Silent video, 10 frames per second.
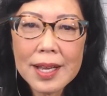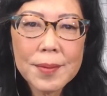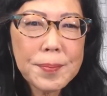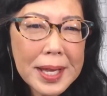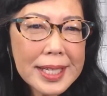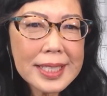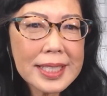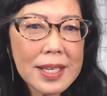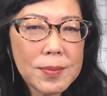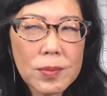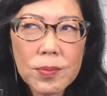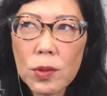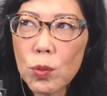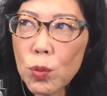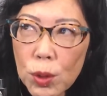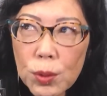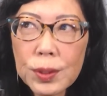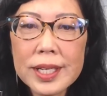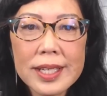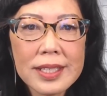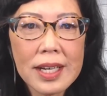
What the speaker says: Many seem worried,